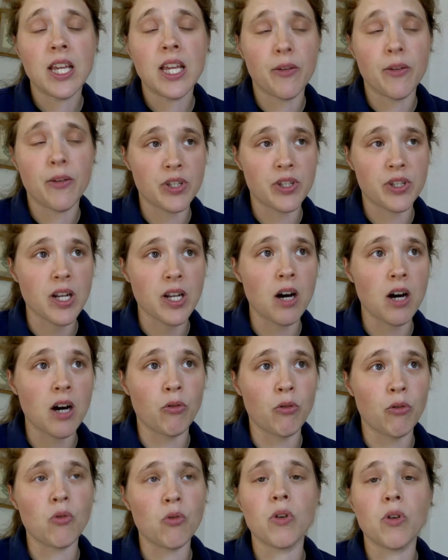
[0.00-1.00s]
If it's a
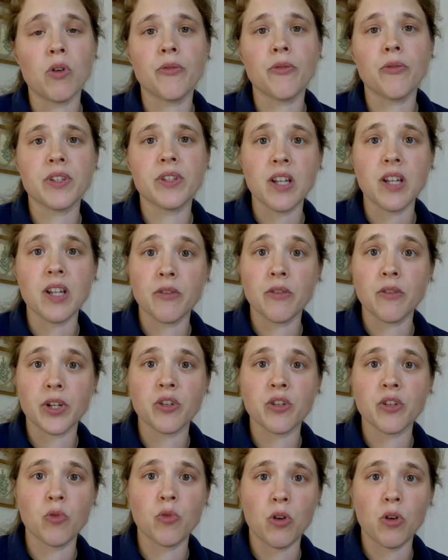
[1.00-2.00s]
novel or if it's
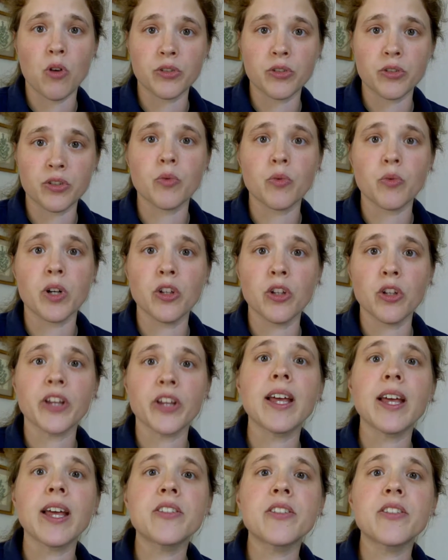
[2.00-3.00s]
nonfiction, we'll also want to look
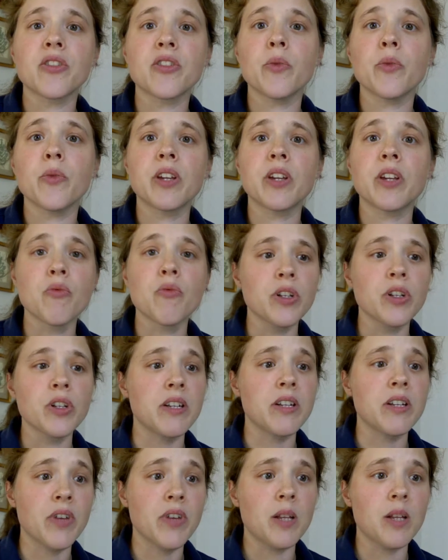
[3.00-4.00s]
at that so that we can really
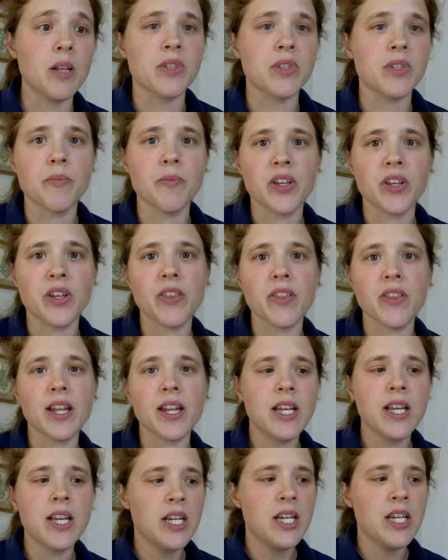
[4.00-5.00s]
develop something that